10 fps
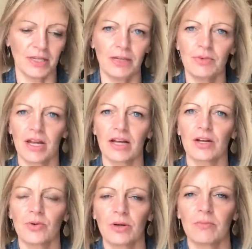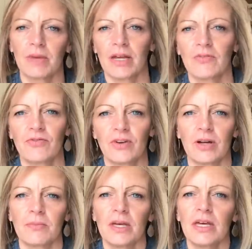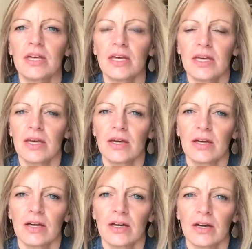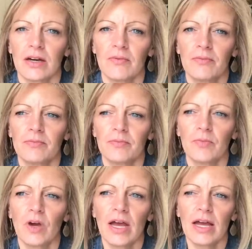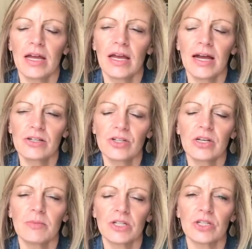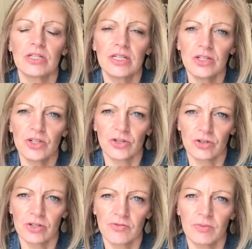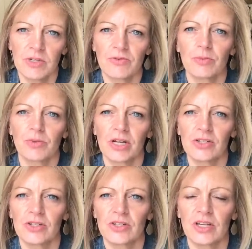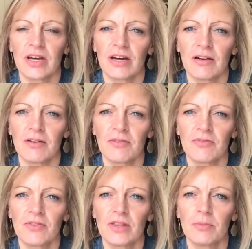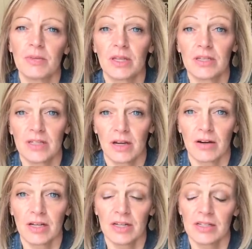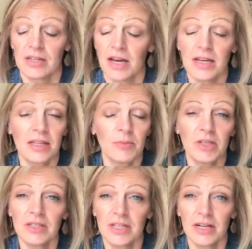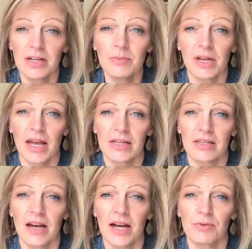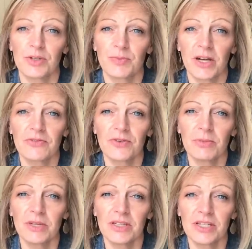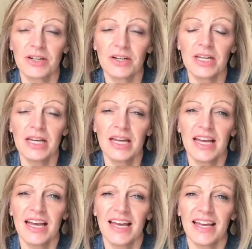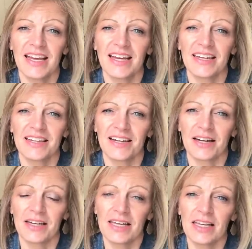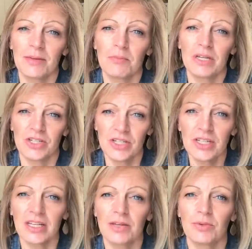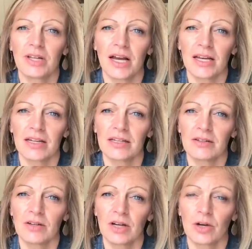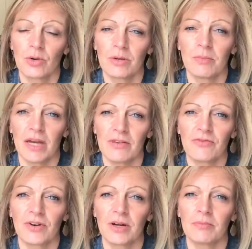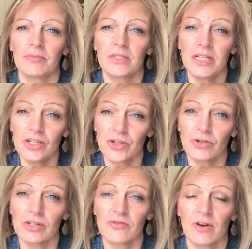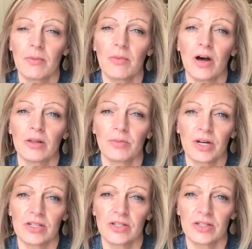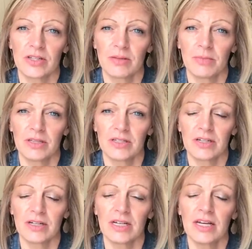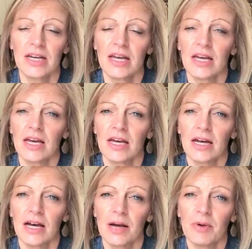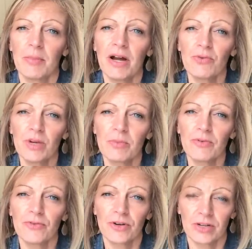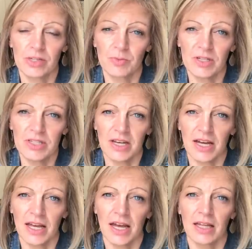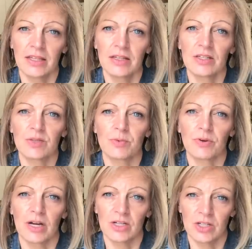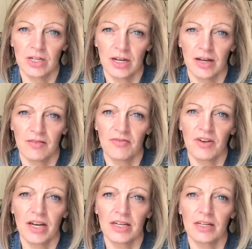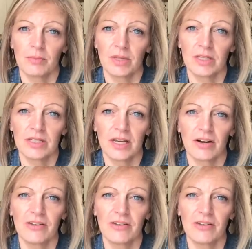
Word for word: he would like a quilt made from, um, actually he mentioned t-shirts from different branches of the military. He's not in the military, but has a high respect for the military and uh, he mentioned that he would like a, a quilt made from t-shirts from all the branches of the military. Um, about a week before Christmas, I had the inspiration of finding military